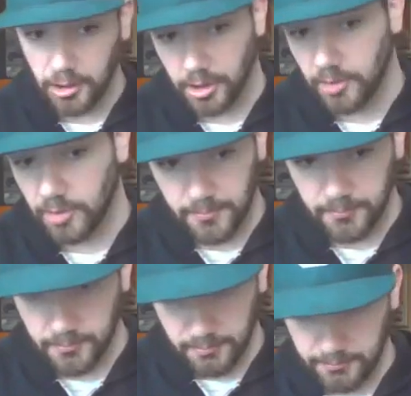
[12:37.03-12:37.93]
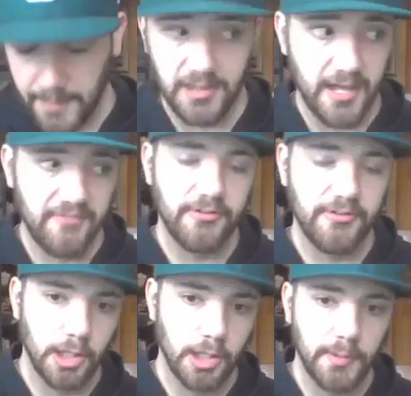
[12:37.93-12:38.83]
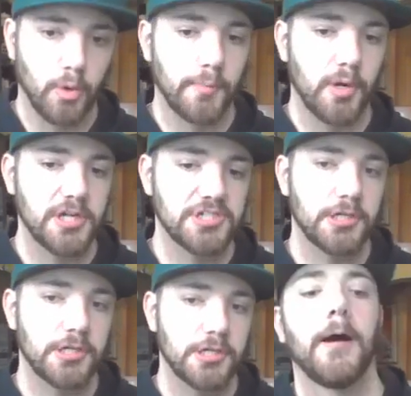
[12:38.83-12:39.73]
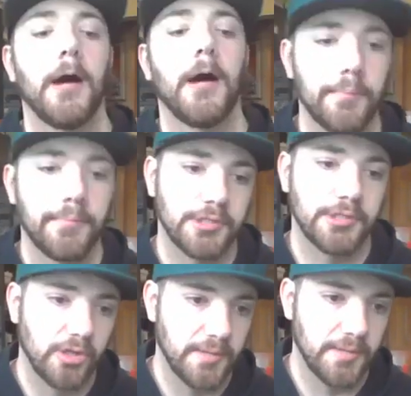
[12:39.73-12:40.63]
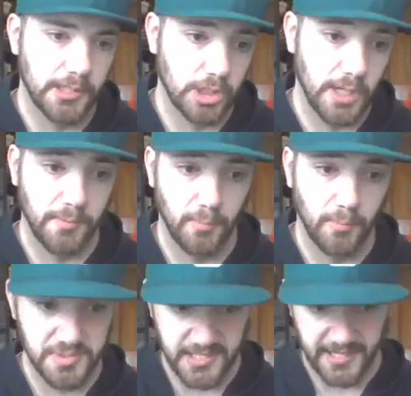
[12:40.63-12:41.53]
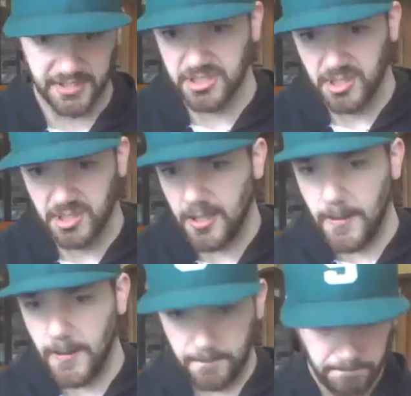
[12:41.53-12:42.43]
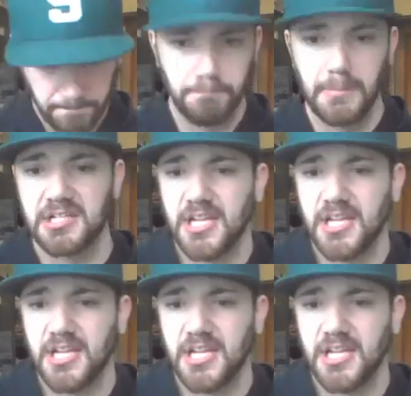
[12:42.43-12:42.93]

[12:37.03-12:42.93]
Maybe they feel a little bit more pressure, and they make a couple more mistakes